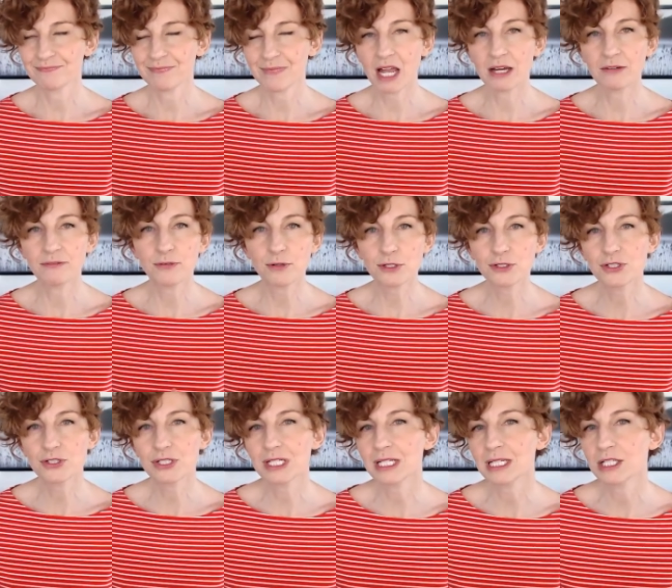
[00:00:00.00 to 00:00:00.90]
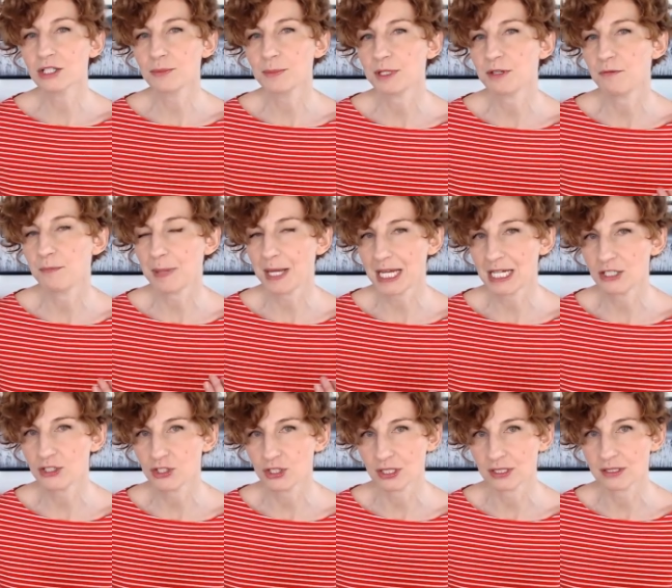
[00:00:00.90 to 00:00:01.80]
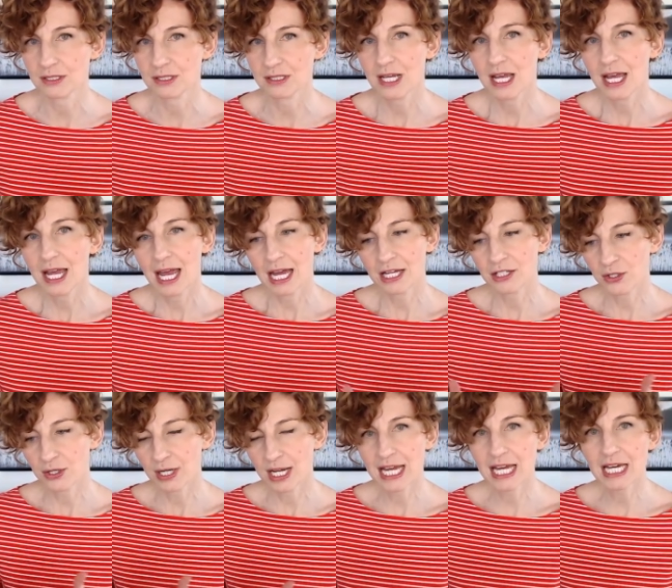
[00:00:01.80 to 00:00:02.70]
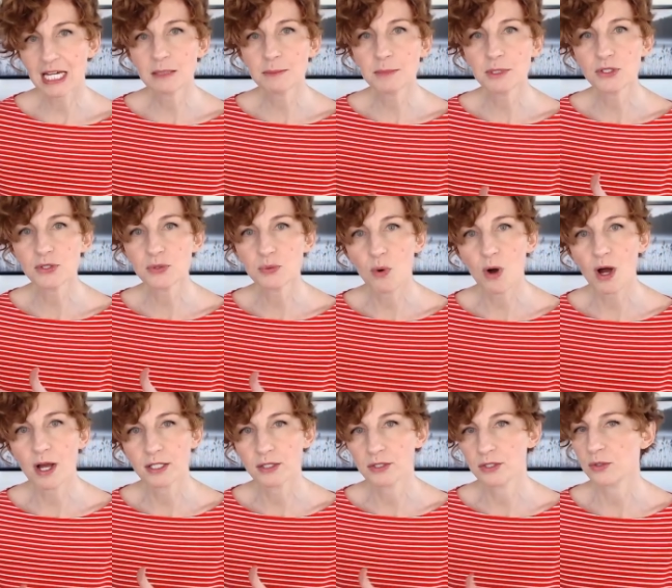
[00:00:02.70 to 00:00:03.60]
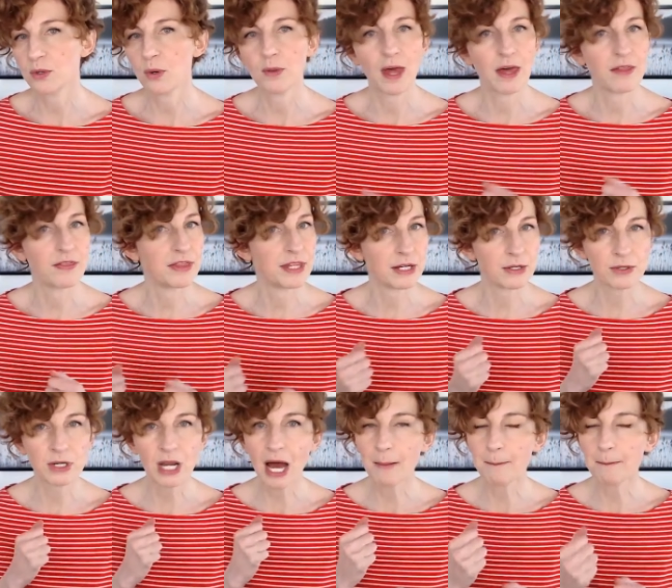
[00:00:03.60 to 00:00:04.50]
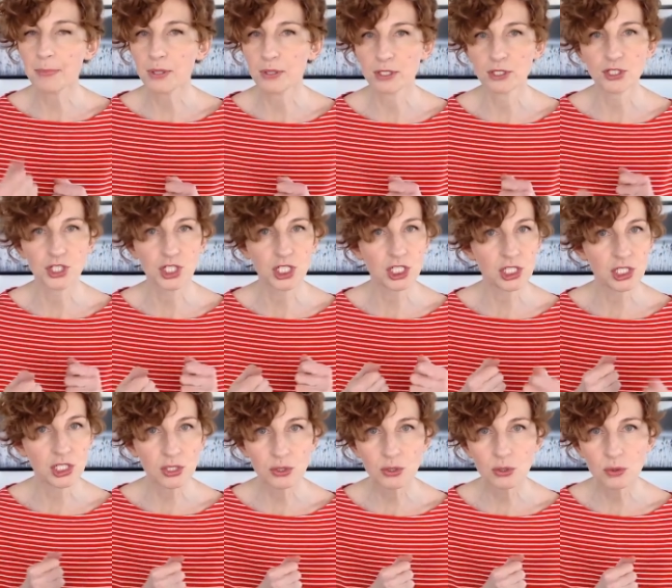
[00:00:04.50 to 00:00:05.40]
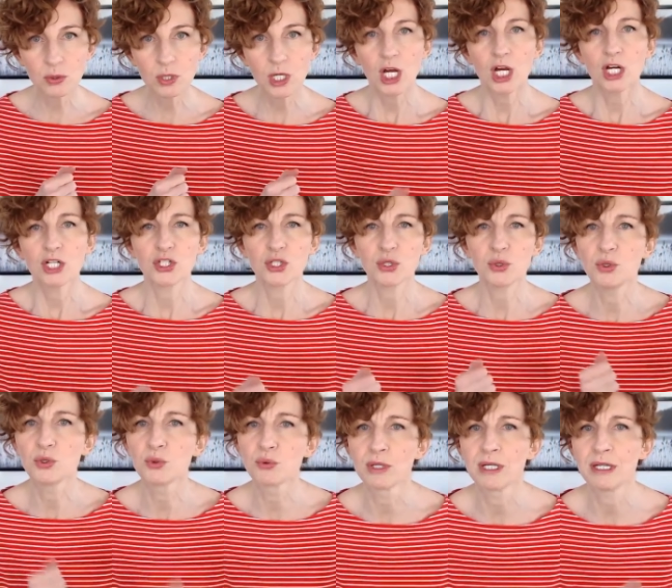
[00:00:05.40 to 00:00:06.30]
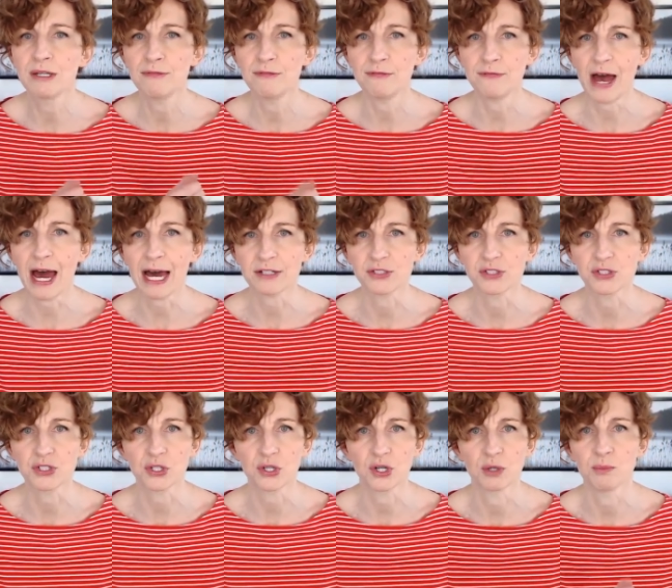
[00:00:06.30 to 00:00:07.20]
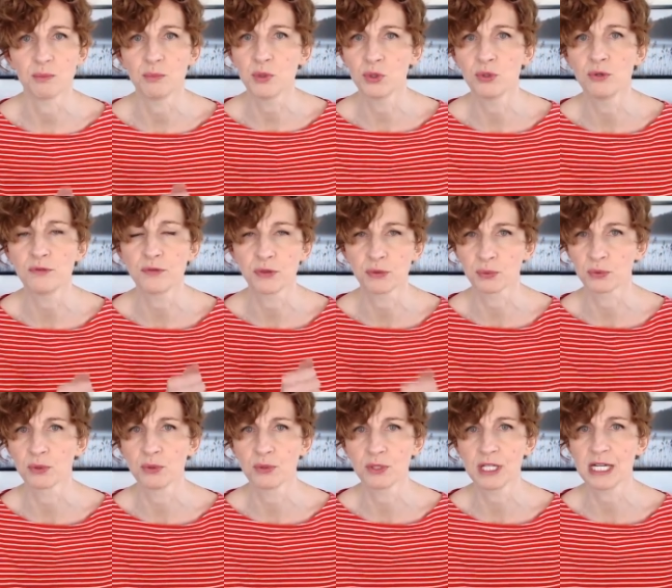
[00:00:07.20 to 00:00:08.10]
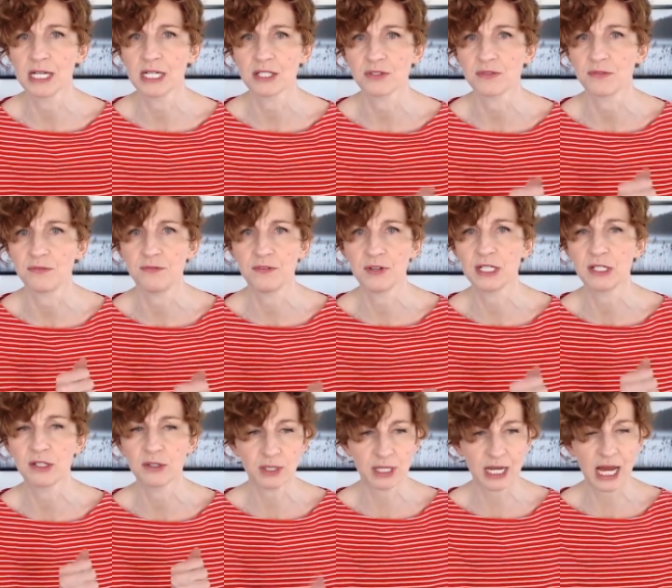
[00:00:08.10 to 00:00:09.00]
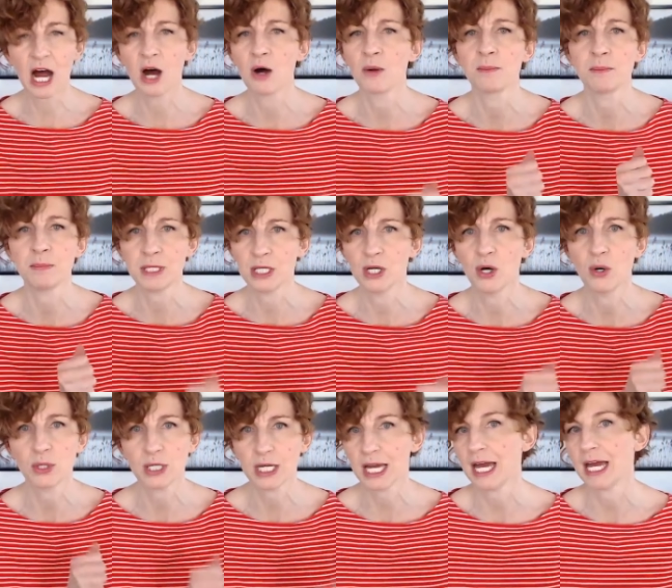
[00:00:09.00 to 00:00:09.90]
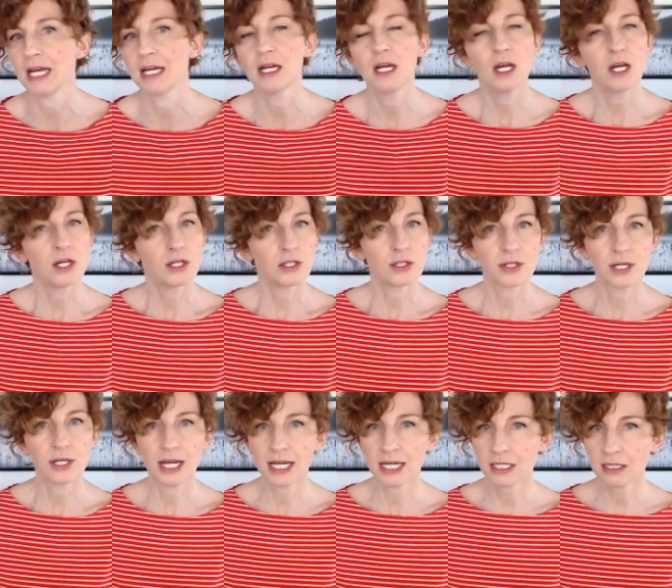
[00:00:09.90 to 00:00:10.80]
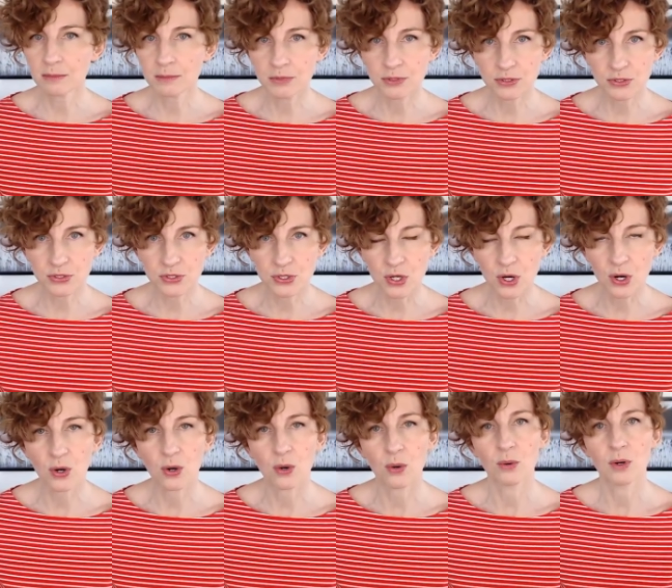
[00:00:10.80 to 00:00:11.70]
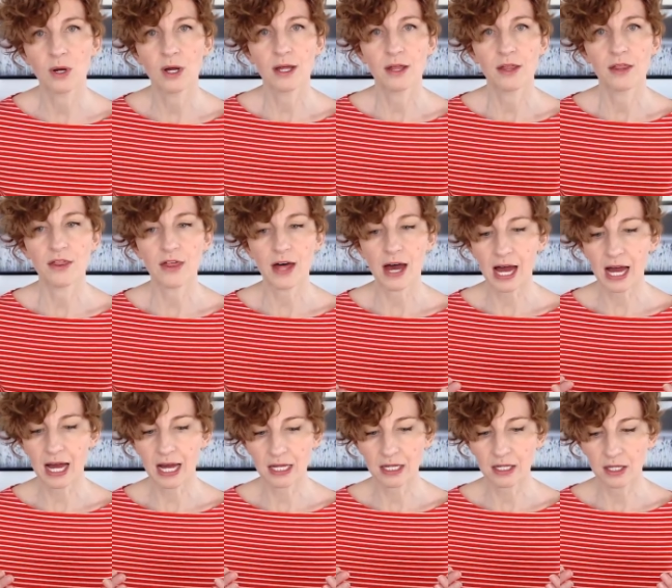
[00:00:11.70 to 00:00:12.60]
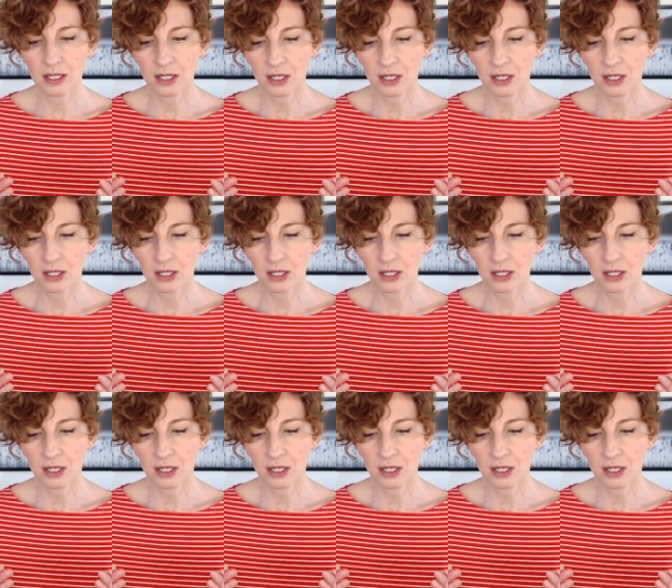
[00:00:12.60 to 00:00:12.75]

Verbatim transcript: unfortunately a little bit of patience. And your animals want you to know that they're not pushing you to grieve faster, move through this, figure it out, and be okay. Your animals know that